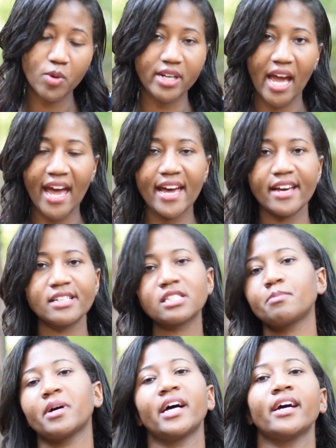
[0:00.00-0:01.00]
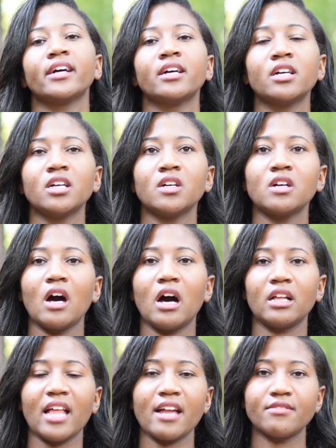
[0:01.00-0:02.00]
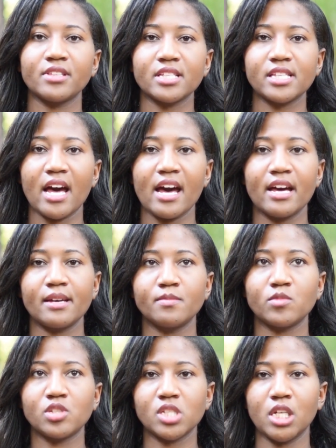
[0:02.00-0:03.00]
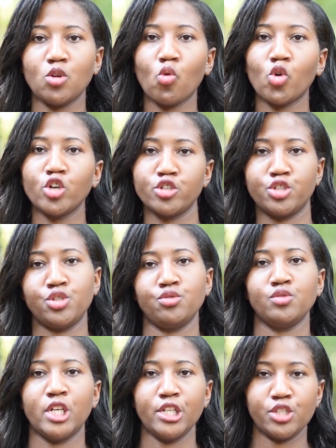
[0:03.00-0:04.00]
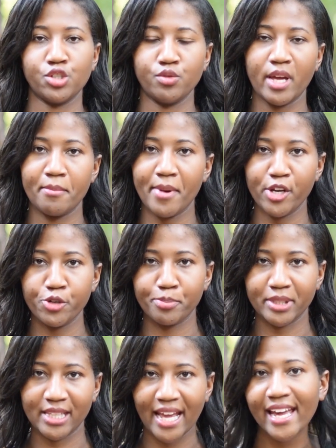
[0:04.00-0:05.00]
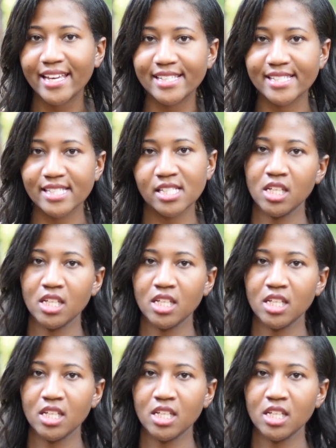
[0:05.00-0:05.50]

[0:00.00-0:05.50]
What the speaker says: has, but a lot of the times, in order to get to a better place